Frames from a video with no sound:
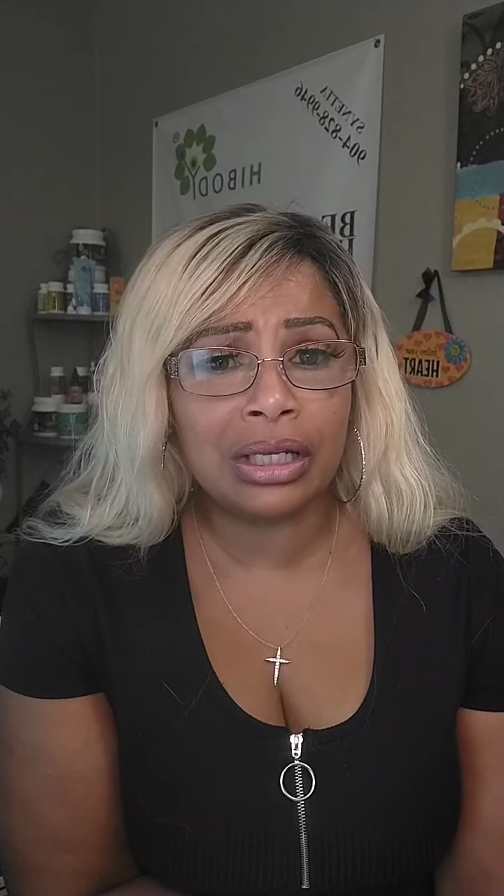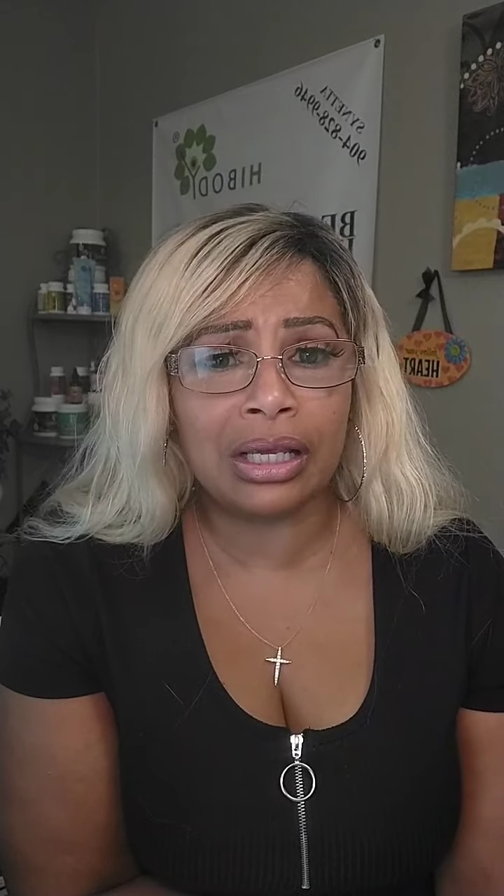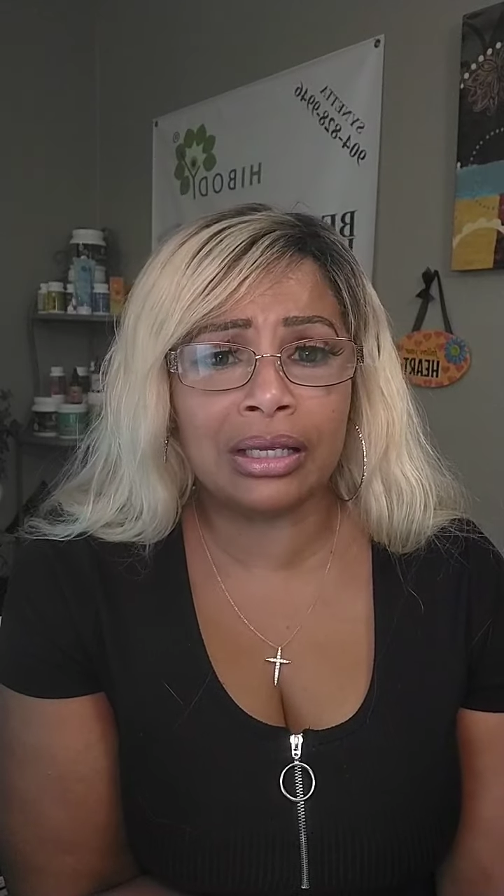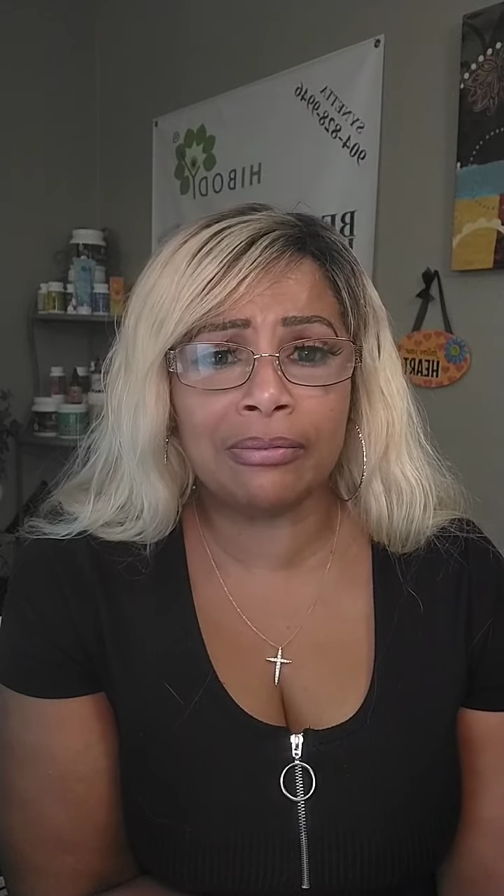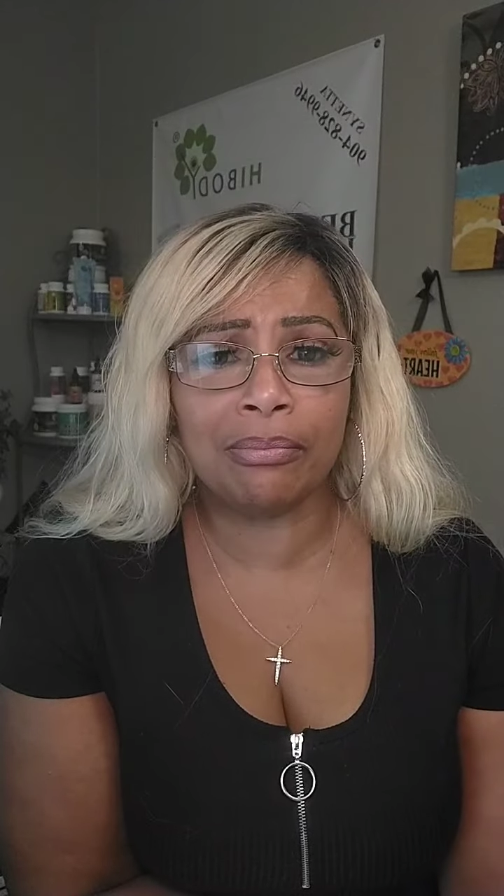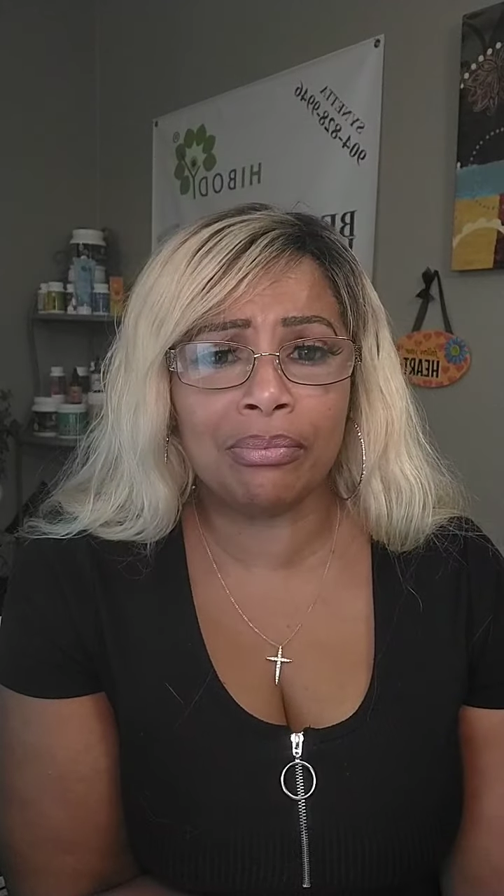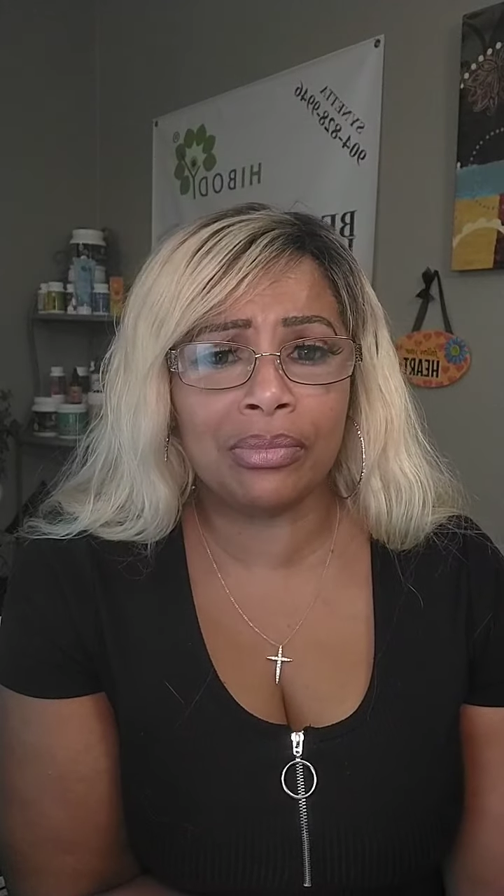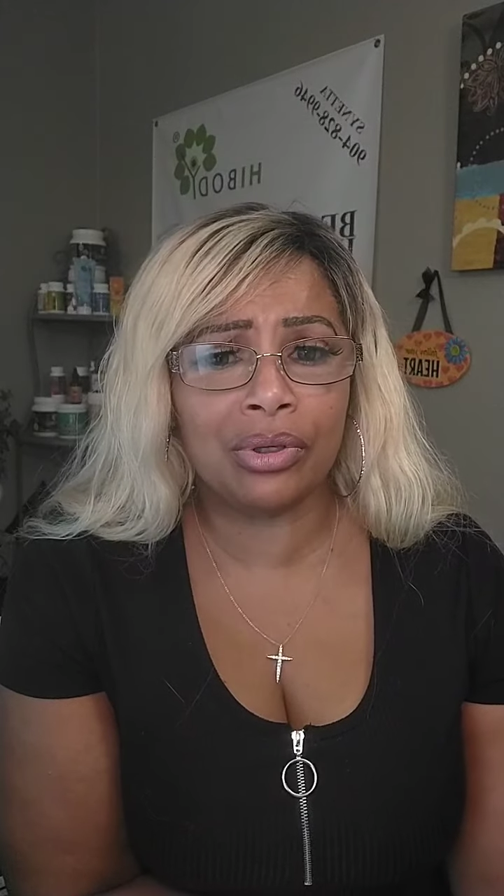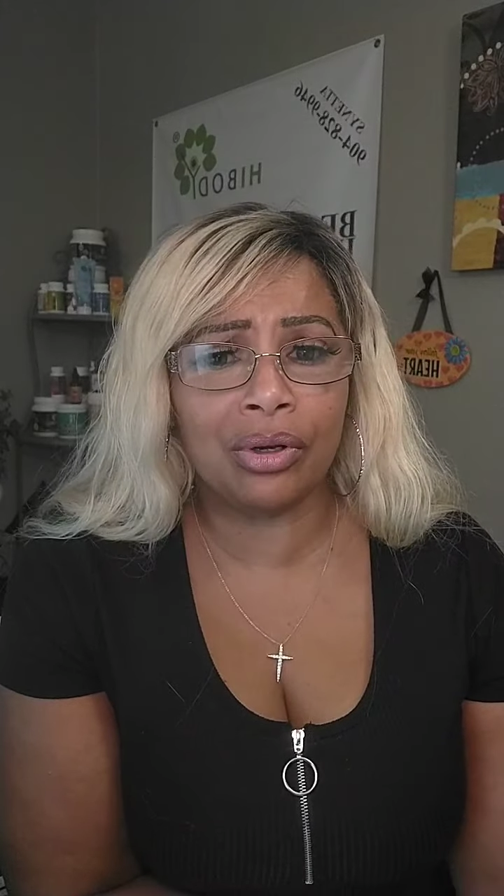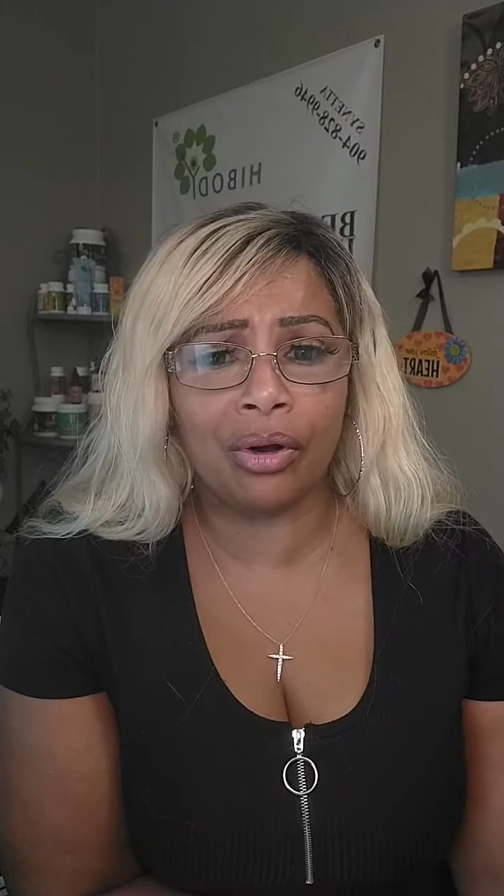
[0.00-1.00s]
and
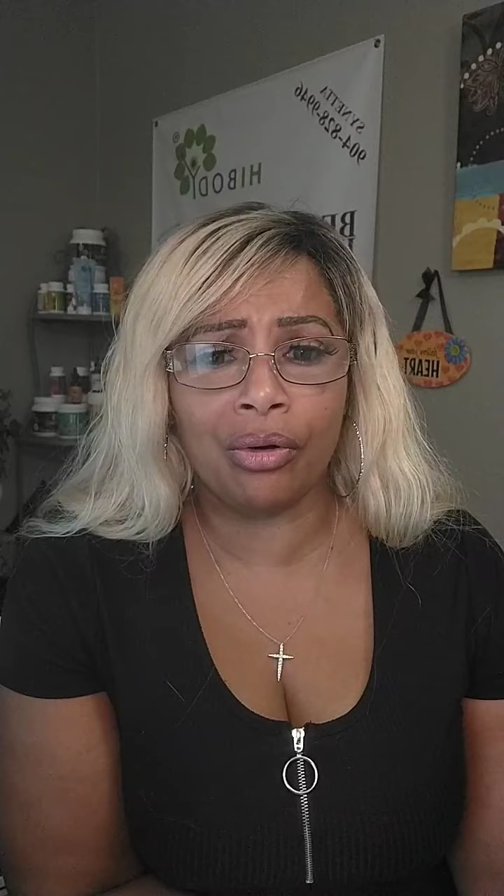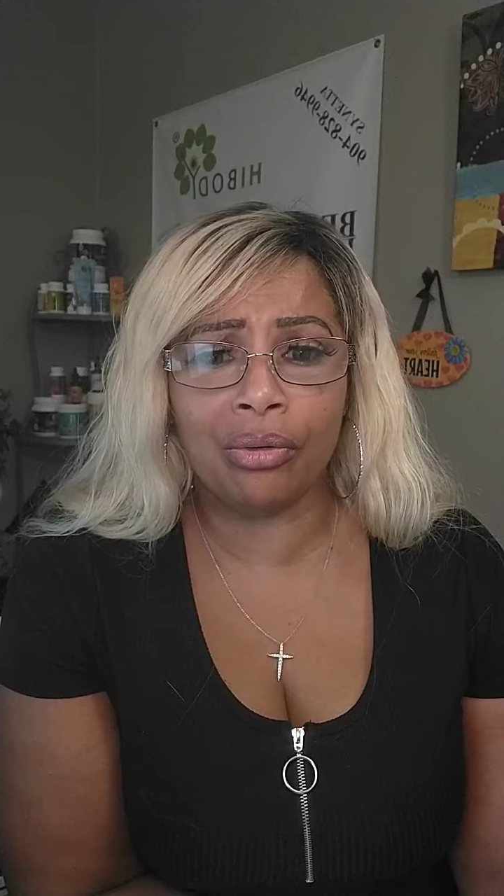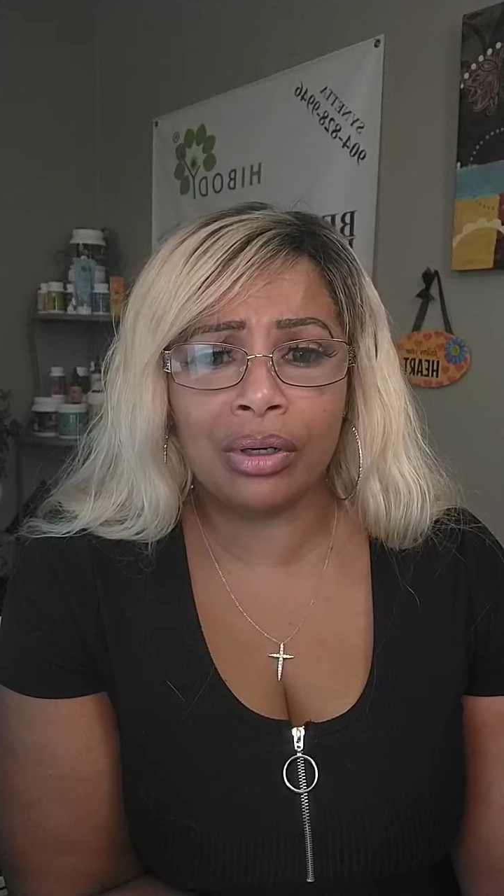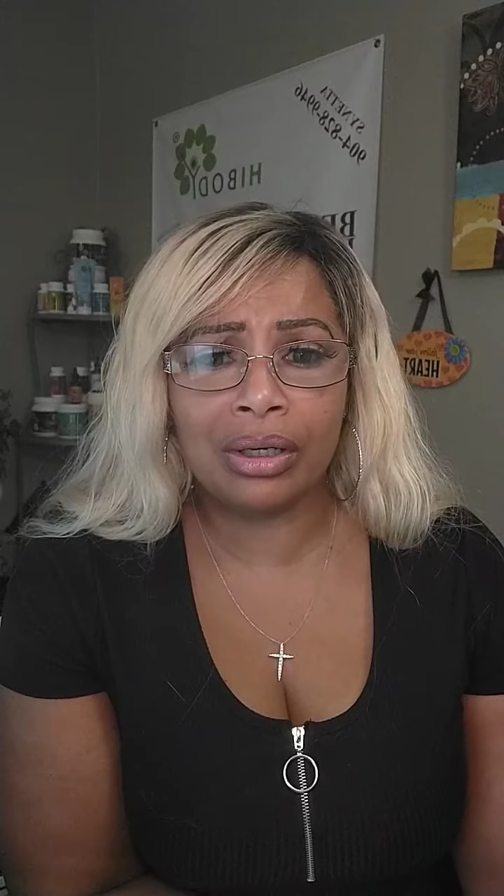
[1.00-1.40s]
you know